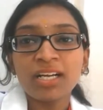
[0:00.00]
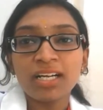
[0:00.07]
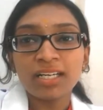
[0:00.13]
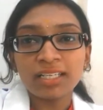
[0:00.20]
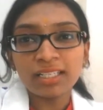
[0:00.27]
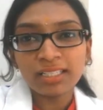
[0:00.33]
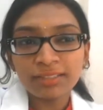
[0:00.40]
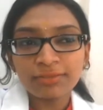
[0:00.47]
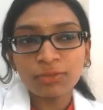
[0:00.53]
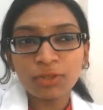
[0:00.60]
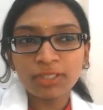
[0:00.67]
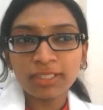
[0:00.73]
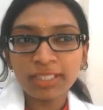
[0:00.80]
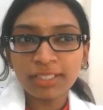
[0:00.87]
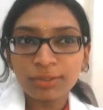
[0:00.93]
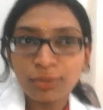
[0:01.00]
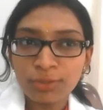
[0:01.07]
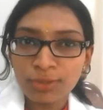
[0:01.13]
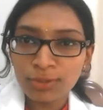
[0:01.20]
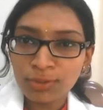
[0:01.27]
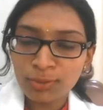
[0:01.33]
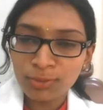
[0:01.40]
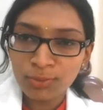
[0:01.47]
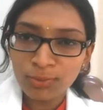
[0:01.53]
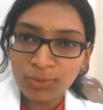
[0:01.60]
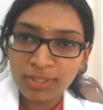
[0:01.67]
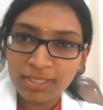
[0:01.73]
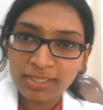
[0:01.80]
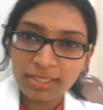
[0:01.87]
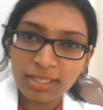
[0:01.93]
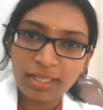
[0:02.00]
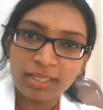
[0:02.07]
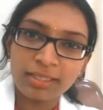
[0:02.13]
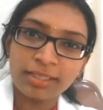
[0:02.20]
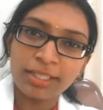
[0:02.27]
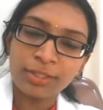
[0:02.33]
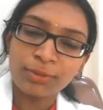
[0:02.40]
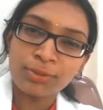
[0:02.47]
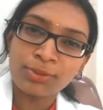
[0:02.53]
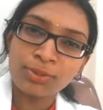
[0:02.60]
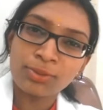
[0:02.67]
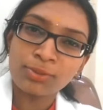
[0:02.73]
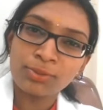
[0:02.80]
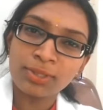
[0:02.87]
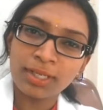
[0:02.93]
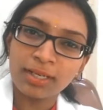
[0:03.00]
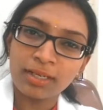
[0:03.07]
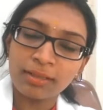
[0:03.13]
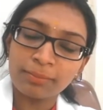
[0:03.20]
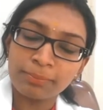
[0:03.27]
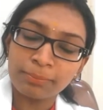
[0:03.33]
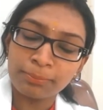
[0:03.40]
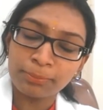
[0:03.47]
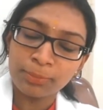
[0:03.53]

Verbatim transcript: Earlier what they used to do was they used to